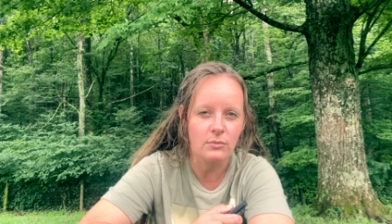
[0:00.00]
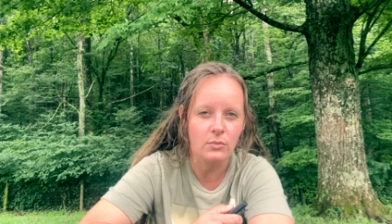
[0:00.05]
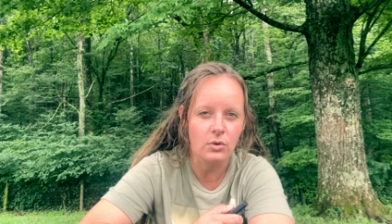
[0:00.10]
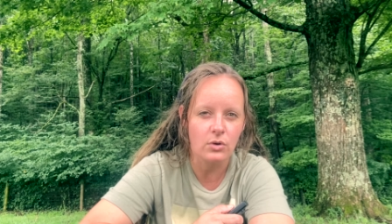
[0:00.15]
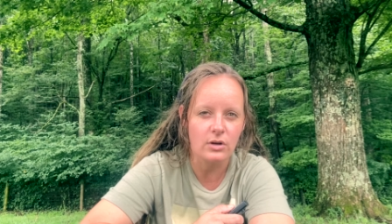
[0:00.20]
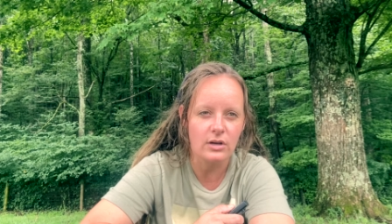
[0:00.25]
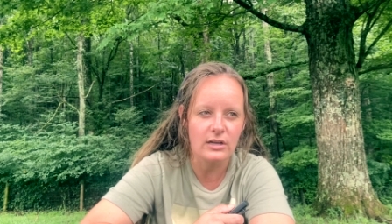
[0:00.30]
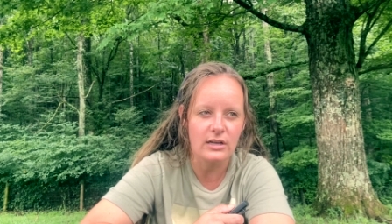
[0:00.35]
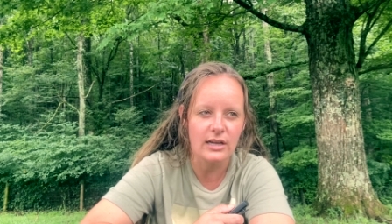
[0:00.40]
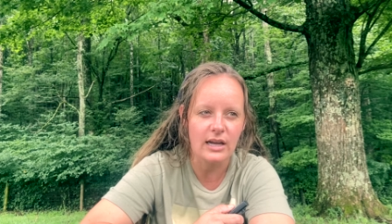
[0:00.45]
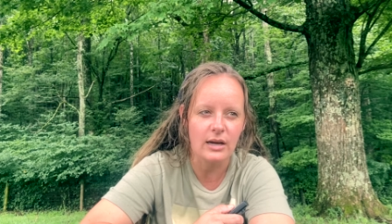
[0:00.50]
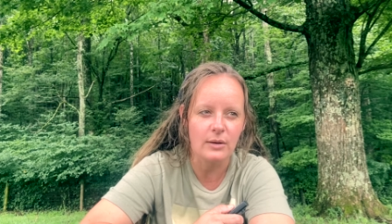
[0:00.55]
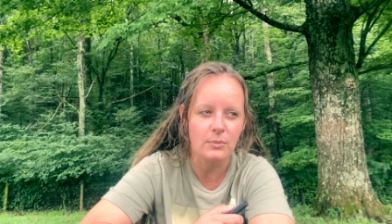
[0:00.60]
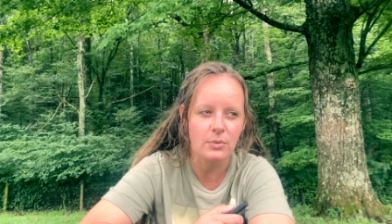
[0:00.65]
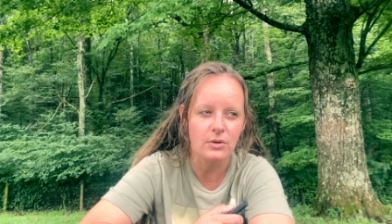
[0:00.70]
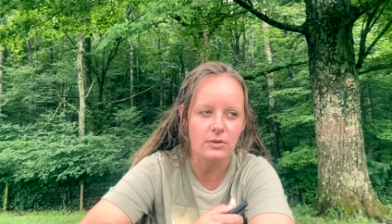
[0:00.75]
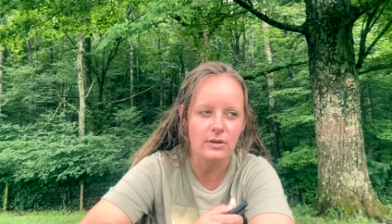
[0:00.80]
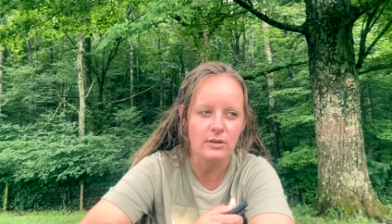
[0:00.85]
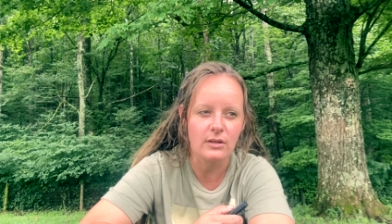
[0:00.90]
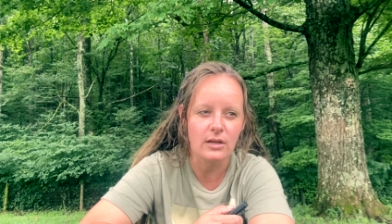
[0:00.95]
more in a
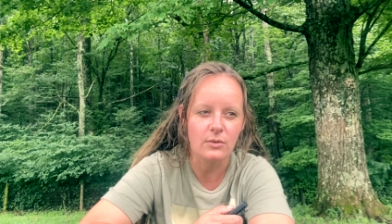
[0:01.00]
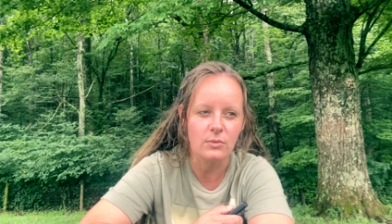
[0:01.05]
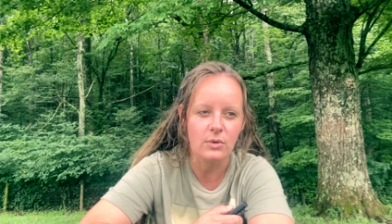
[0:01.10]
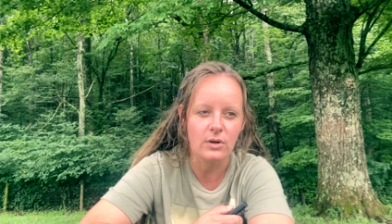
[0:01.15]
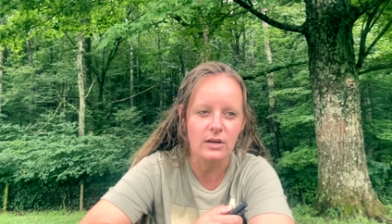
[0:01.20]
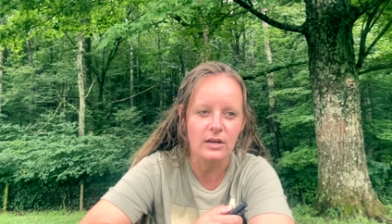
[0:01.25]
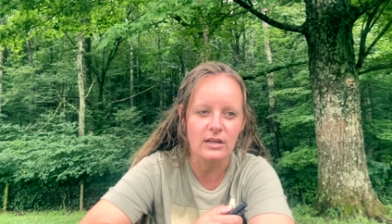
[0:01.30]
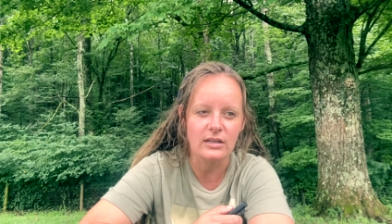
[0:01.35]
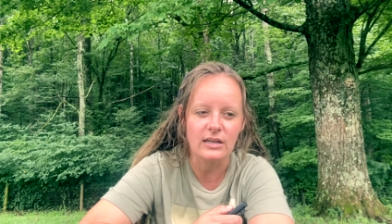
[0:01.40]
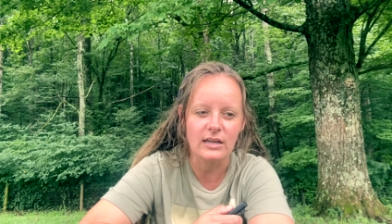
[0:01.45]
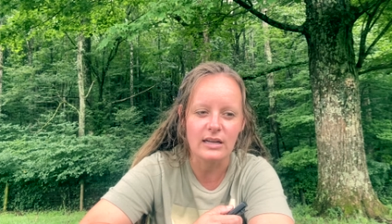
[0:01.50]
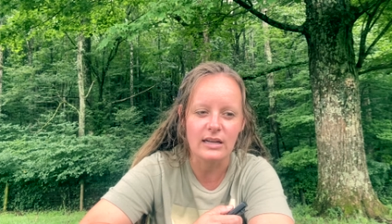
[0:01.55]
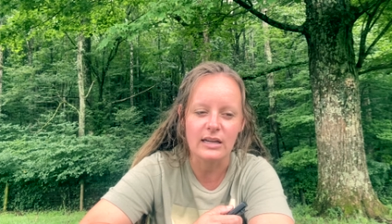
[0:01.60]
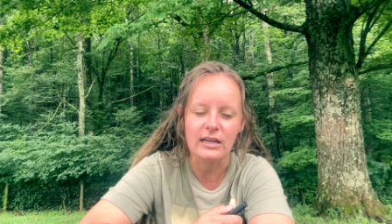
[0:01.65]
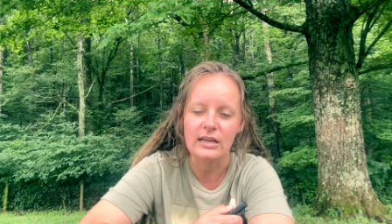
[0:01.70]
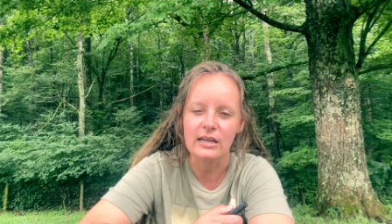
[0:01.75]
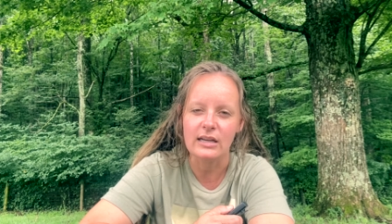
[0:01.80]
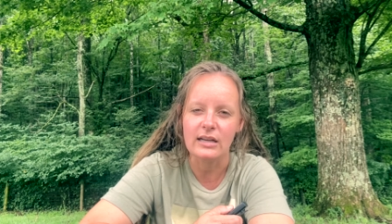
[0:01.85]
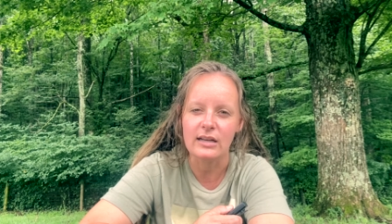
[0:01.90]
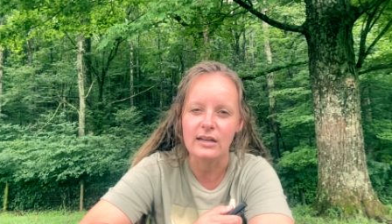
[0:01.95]
camper than they would
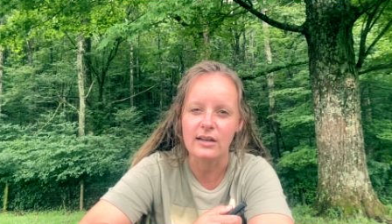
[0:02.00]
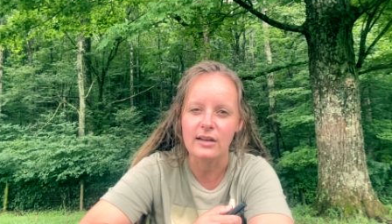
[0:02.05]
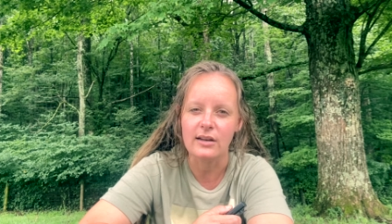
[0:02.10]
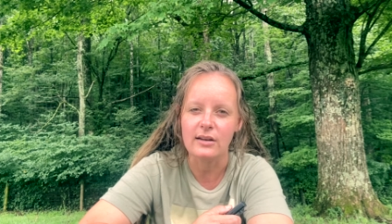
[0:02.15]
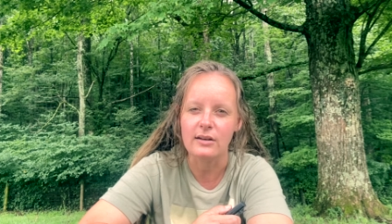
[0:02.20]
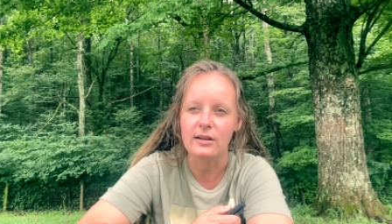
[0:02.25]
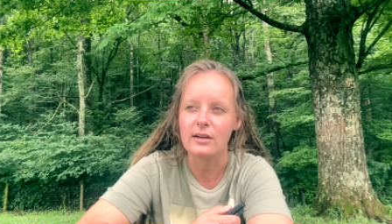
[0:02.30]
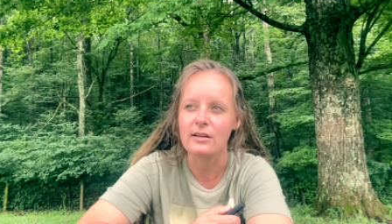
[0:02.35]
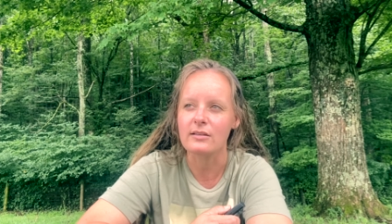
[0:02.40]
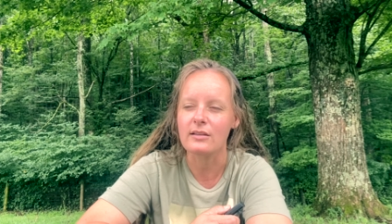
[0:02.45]
in